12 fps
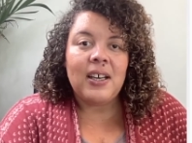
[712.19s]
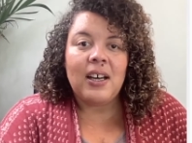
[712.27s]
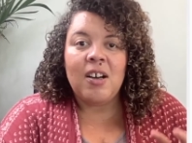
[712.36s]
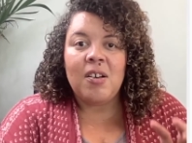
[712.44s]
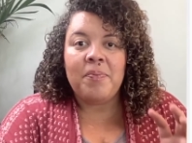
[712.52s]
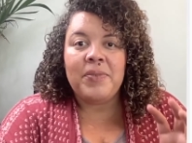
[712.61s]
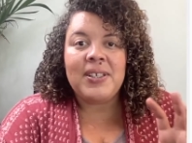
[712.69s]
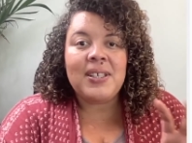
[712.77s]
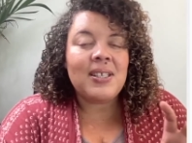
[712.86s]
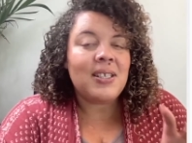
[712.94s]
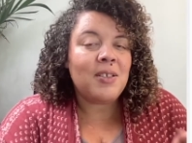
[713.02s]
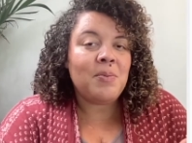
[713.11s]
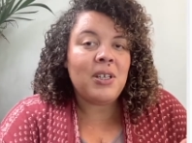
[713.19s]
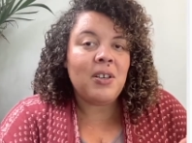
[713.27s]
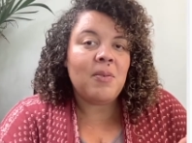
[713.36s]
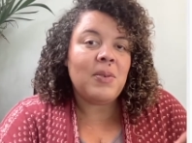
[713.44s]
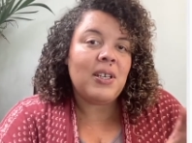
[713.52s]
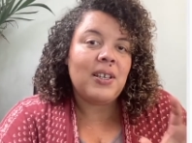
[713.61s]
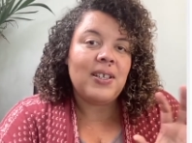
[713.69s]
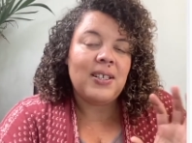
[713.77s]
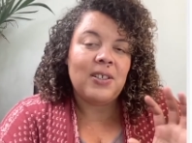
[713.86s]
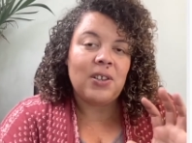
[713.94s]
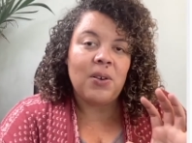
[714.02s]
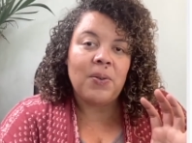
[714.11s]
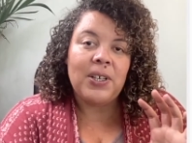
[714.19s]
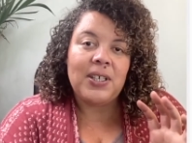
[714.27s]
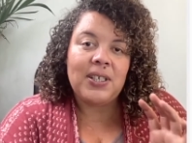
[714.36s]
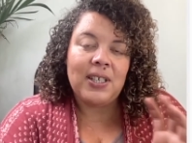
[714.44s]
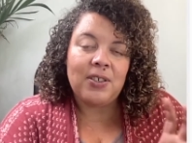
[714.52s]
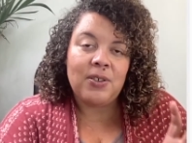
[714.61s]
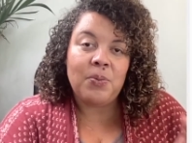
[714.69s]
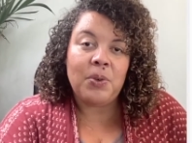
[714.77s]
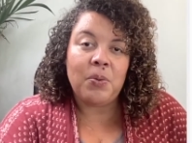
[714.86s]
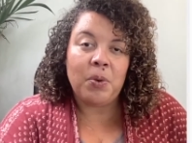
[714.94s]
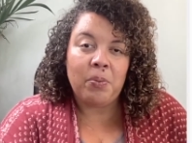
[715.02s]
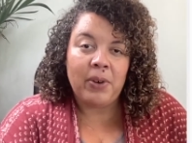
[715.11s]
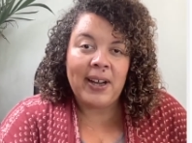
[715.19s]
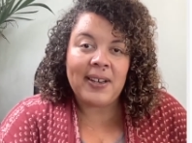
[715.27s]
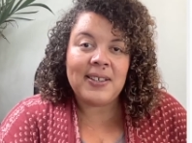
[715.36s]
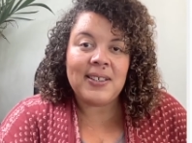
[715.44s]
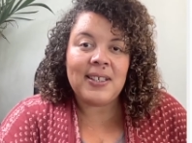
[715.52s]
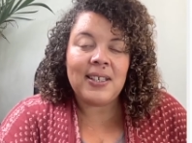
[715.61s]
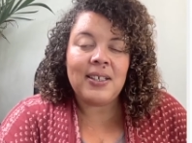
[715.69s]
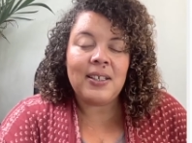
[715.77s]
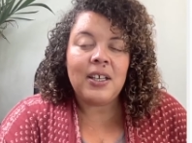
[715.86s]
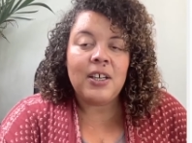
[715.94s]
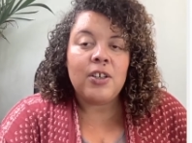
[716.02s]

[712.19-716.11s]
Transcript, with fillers: um, system here because it's already set to what we're practicing.